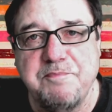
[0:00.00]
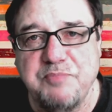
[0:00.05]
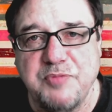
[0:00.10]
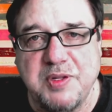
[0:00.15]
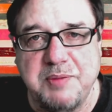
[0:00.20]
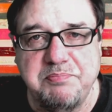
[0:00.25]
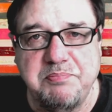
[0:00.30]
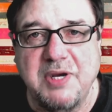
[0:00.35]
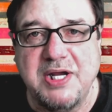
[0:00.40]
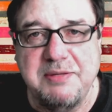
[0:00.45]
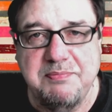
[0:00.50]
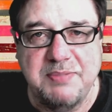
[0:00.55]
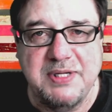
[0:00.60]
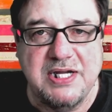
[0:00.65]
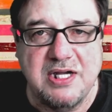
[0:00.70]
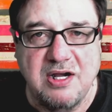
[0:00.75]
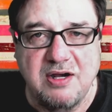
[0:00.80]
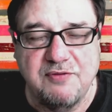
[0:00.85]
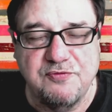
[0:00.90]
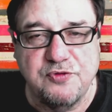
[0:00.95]
might be
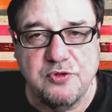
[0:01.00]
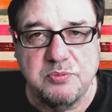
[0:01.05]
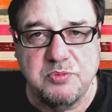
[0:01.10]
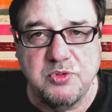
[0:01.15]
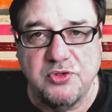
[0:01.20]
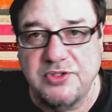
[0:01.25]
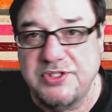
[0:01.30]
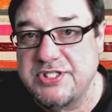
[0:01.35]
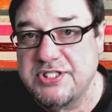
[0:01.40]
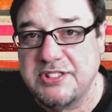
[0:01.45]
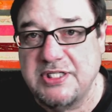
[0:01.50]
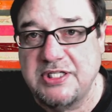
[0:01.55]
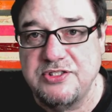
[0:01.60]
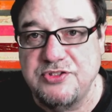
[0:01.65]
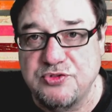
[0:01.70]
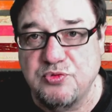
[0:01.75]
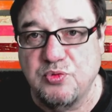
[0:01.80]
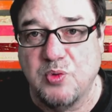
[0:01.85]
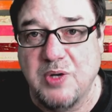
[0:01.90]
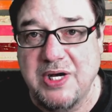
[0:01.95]
comfortable, the
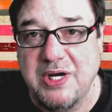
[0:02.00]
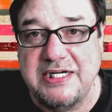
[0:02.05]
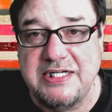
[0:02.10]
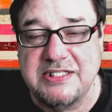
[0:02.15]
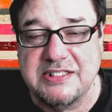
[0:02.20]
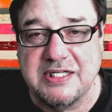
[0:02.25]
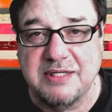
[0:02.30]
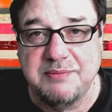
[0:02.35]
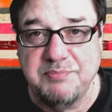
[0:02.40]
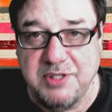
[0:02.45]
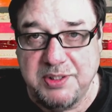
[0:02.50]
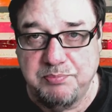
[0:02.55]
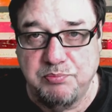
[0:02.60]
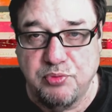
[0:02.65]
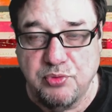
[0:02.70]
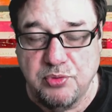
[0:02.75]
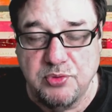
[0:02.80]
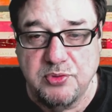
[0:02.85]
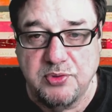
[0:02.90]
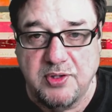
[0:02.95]
sun's rays can be
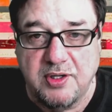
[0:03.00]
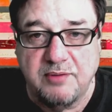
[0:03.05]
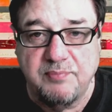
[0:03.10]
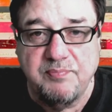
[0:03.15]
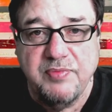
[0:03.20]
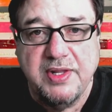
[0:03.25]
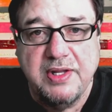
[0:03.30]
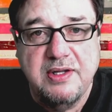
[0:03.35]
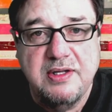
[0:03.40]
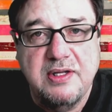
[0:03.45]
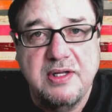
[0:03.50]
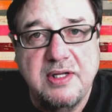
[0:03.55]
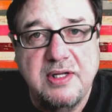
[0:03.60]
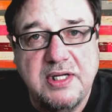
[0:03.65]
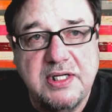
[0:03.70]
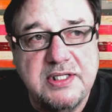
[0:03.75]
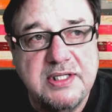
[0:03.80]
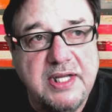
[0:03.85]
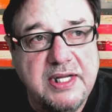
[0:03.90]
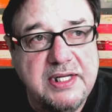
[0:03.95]
brutal,
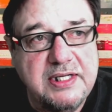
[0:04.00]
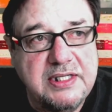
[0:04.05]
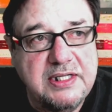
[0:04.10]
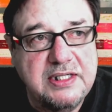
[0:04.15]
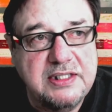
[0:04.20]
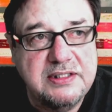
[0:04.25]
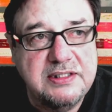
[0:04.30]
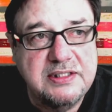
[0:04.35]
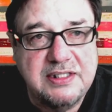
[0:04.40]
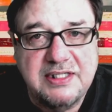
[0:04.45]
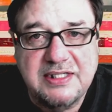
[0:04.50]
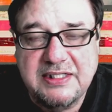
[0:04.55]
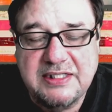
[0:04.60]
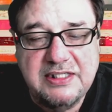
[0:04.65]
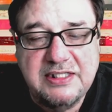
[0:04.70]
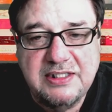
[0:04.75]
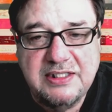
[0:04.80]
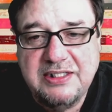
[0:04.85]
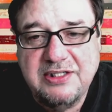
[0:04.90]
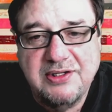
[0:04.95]
and
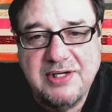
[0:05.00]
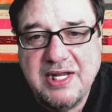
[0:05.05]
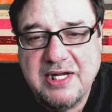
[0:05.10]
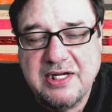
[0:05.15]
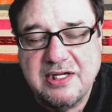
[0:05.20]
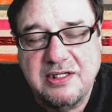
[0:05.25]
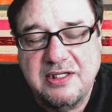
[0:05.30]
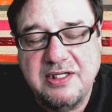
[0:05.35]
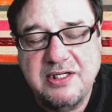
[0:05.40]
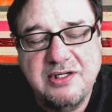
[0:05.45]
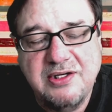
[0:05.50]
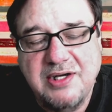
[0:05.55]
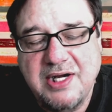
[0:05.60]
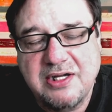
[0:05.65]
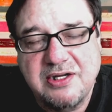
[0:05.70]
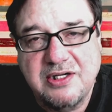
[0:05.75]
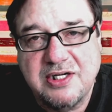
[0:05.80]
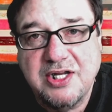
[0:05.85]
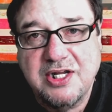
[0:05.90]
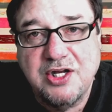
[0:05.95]
you're not gonna you're not
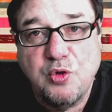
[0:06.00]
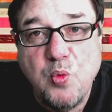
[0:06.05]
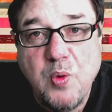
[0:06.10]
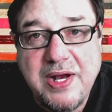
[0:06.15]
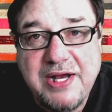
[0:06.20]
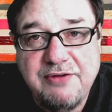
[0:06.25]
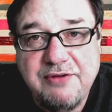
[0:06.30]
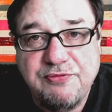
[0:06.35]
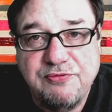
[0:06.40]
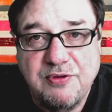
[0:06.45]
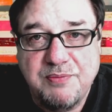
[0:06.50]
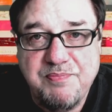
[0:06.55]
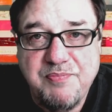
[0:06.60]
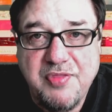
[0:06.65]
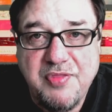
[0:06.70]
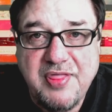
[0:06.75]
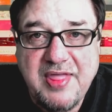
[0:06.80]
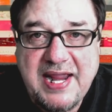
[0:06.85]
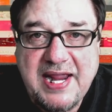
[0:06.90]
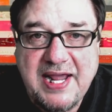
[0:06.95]
gonna get away from
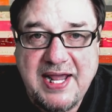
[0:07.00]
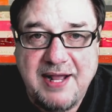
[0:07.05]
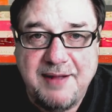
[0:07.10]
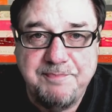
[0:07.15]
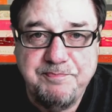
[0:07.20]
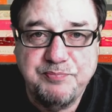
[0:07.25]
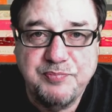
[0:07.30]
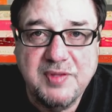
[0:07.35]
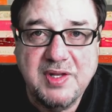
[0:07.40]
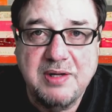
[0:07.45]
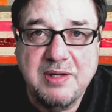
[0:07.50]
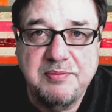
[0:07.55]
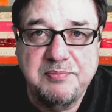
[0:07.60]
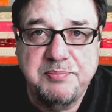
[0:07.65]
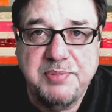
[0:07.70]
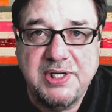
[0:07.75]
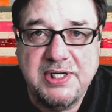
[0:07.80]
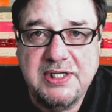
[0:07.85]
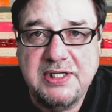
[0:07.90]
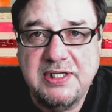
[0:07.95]
that.
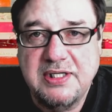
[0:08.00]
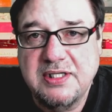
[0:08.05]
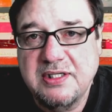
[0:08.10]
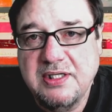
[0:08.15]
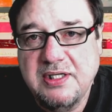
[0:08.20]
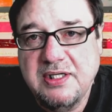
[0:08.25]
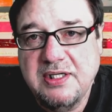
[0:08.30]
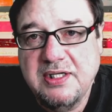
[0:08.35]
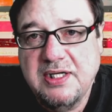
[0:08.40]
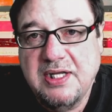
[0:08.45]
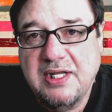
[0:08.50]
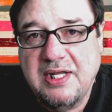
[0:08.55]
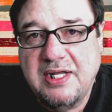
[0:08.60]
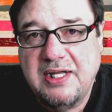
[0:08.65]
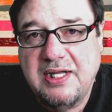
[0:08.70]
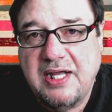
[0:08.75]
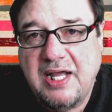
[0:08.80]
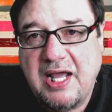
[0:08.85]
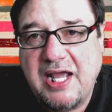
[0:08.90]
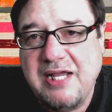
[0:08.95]
But
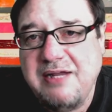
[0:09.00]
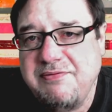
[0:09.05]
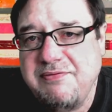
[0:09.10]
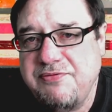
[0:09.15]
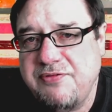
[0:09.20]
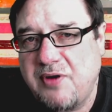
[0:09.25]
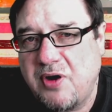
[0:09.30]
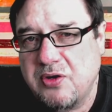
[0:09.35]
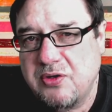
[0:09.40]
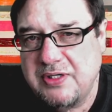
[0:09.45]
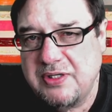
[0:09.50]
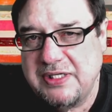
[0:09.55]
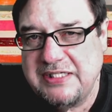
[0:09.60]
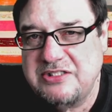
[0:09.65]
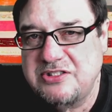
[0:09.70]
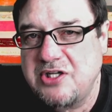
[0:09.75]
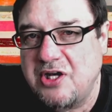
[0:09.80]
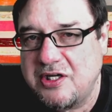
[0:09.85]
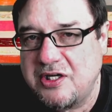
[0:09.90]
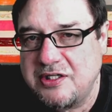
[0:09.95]
I've already
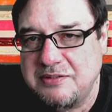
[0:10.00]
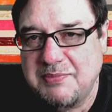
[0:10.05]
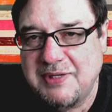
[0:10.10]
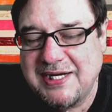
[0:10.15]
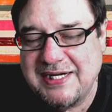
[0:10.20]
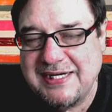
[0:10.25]
done my